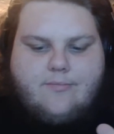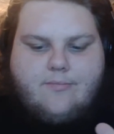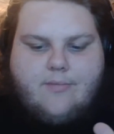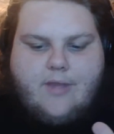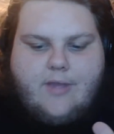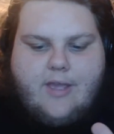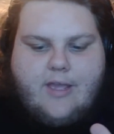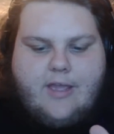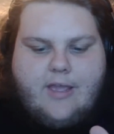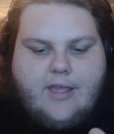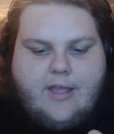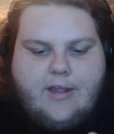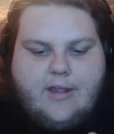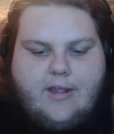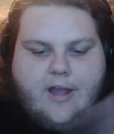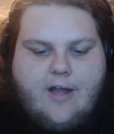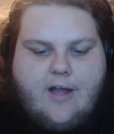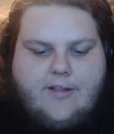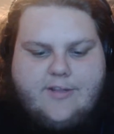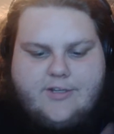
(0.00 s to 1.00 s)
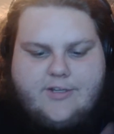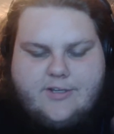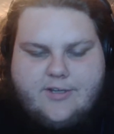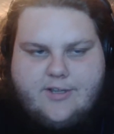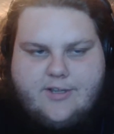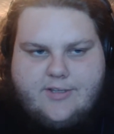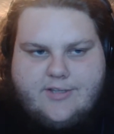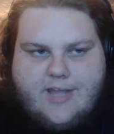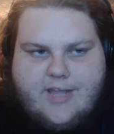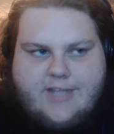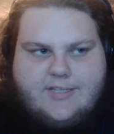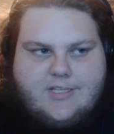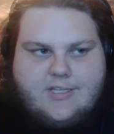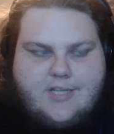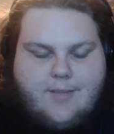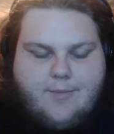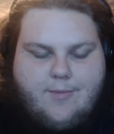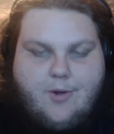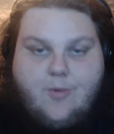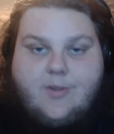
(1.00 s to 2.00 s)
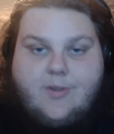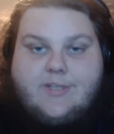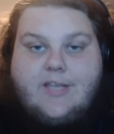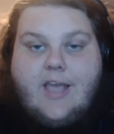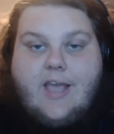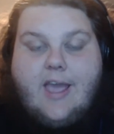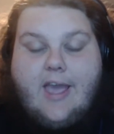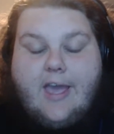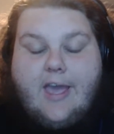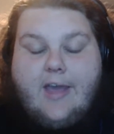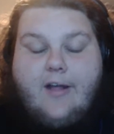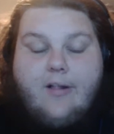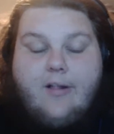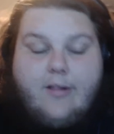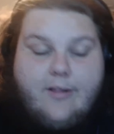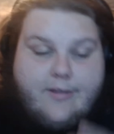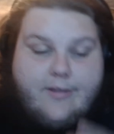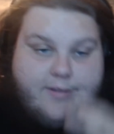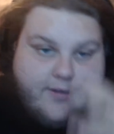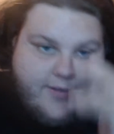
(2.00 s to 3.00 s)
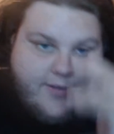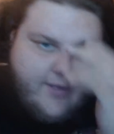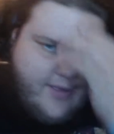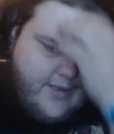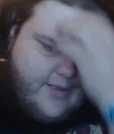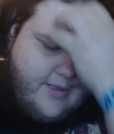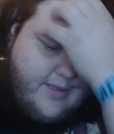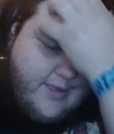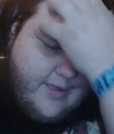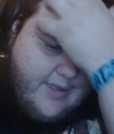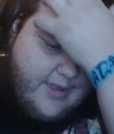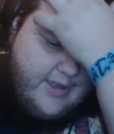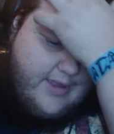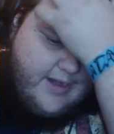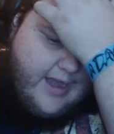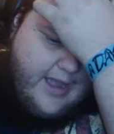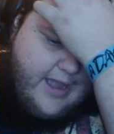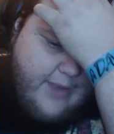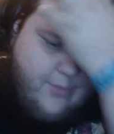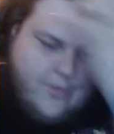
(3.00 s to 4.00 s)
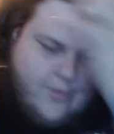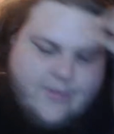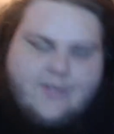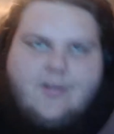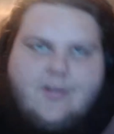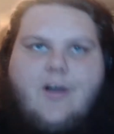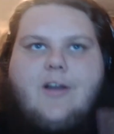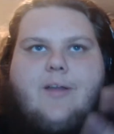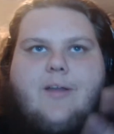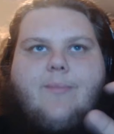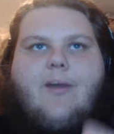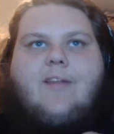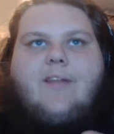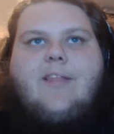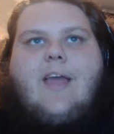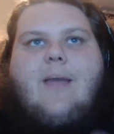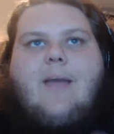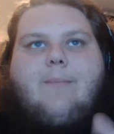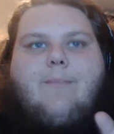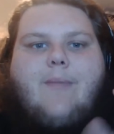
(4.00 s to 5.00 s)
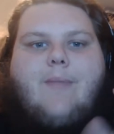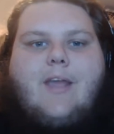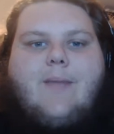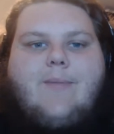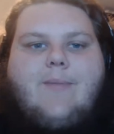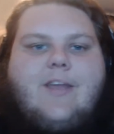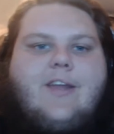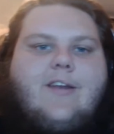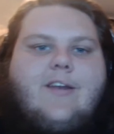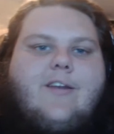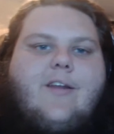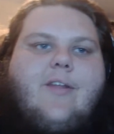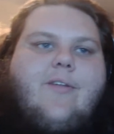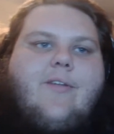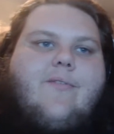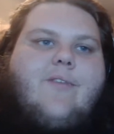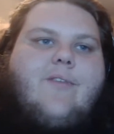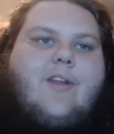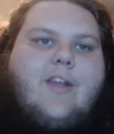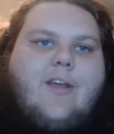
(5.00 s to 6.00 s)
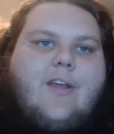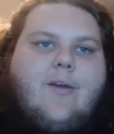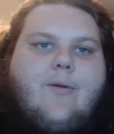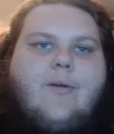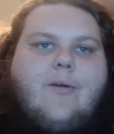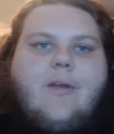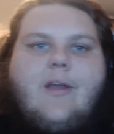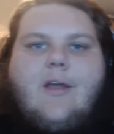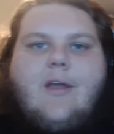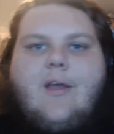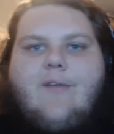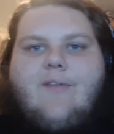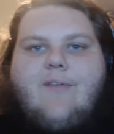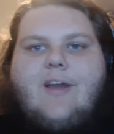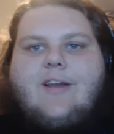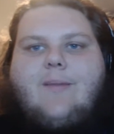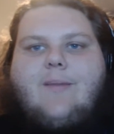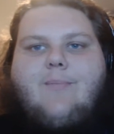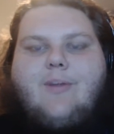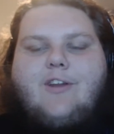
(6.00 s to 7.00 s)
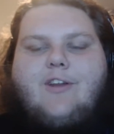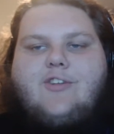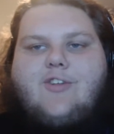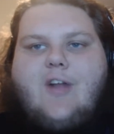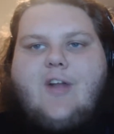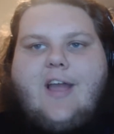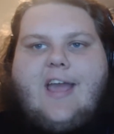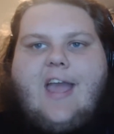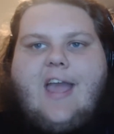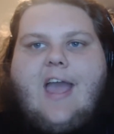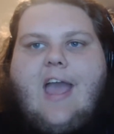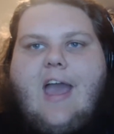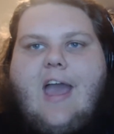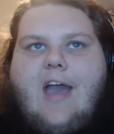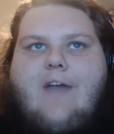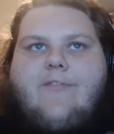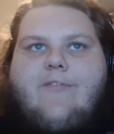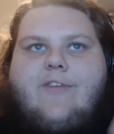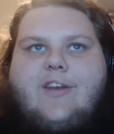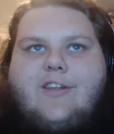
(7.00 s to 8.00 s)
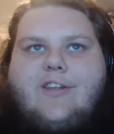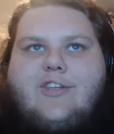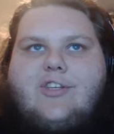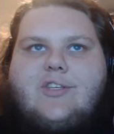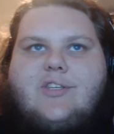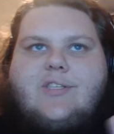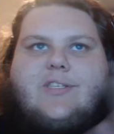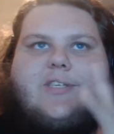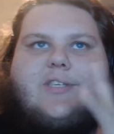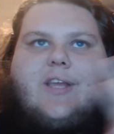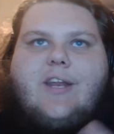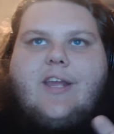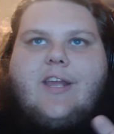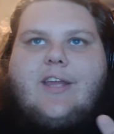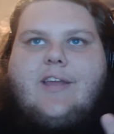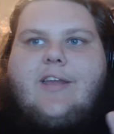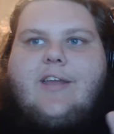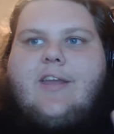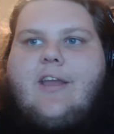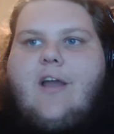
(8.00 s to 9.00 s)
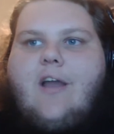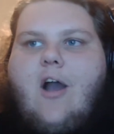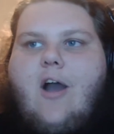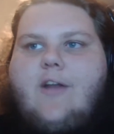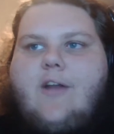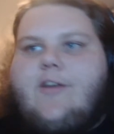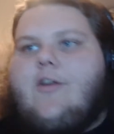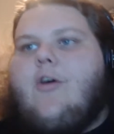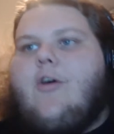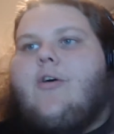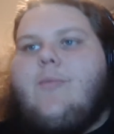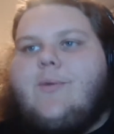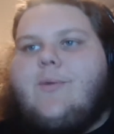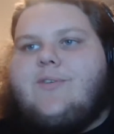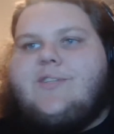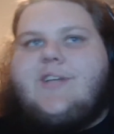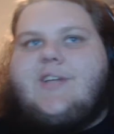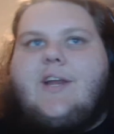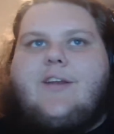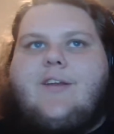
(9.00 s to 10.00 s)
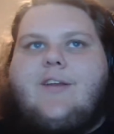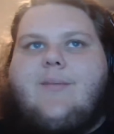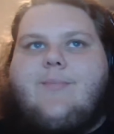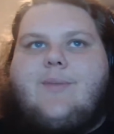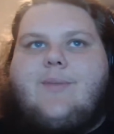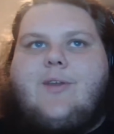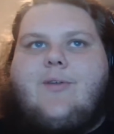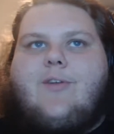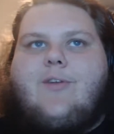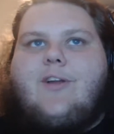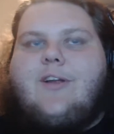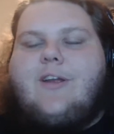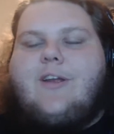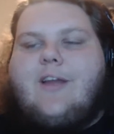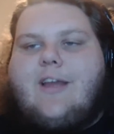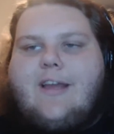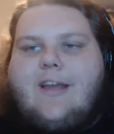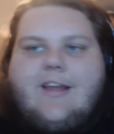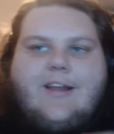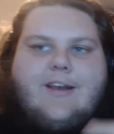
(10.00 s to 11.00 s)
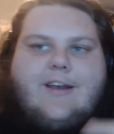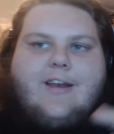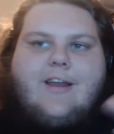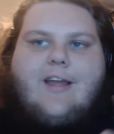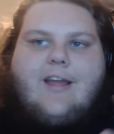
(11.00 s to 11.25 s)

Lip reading: and college, because that summer was hell. And I will talk about that maybe in another video. In fact, I'm pretty sure I have, and it's just sitting on an almost dead computer, and